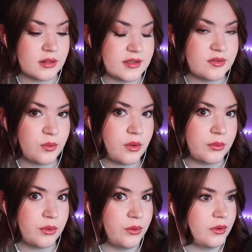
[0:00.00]
at least while
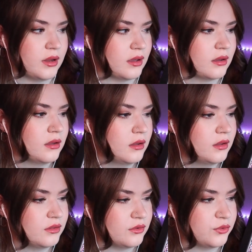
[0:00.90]
recording.
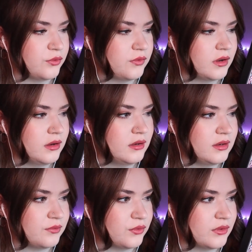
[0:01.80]
There's a very
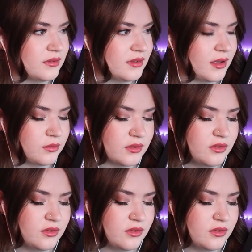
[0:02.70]
different sound.